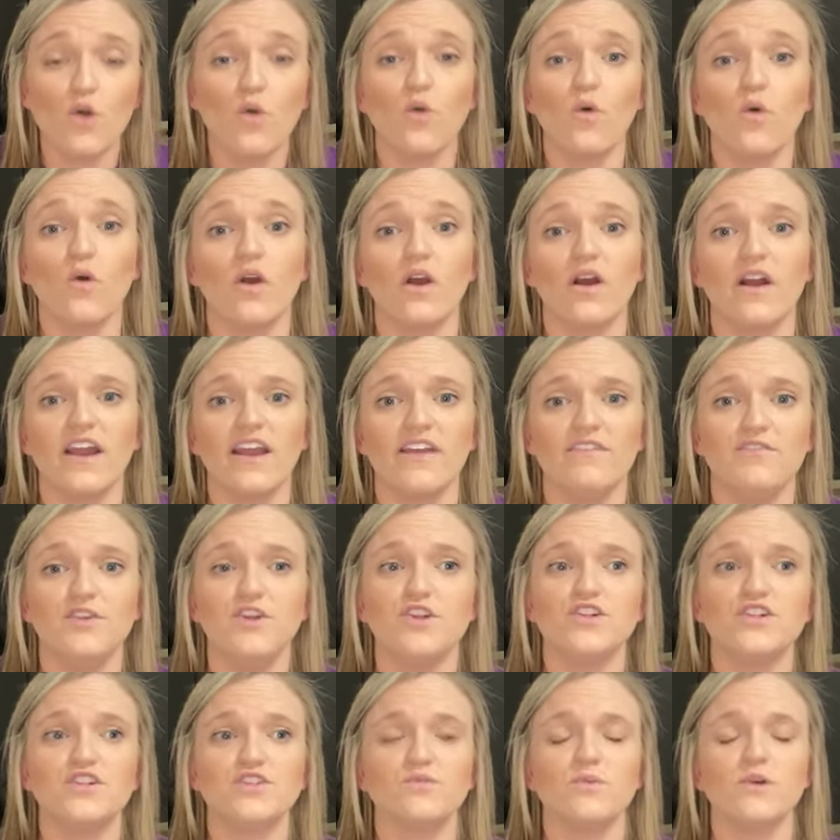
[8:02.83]
or if
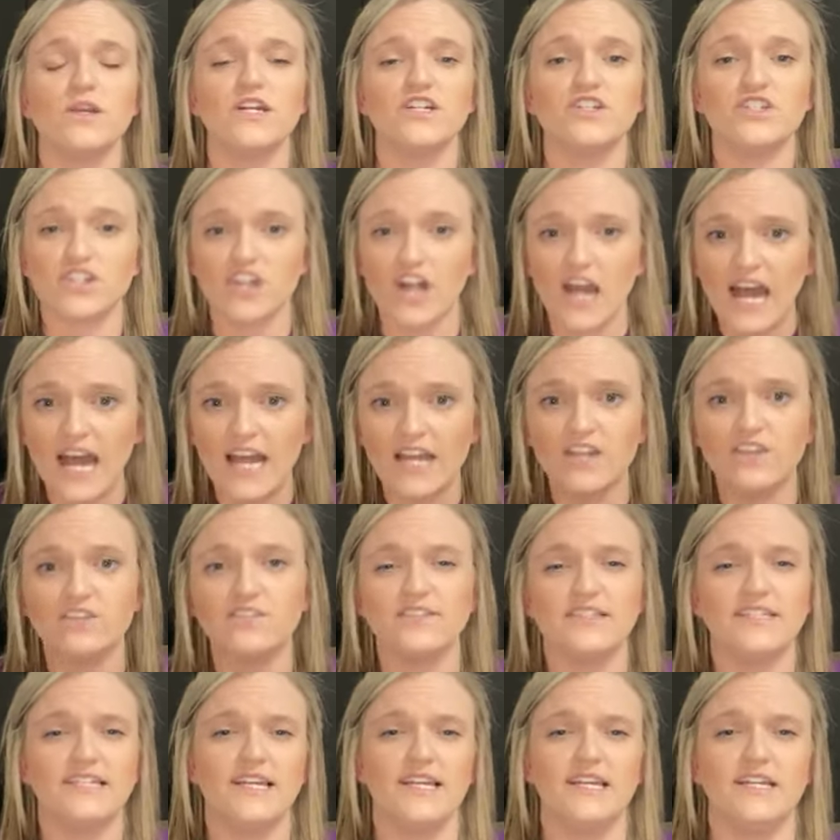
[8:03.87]
you just want to try new
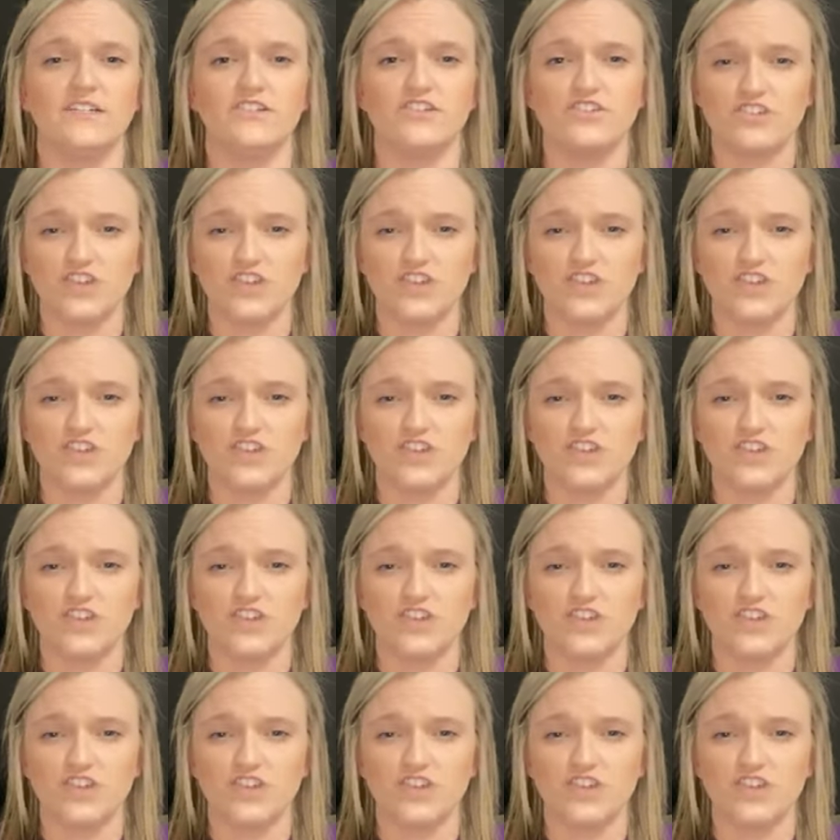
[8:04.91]
scents,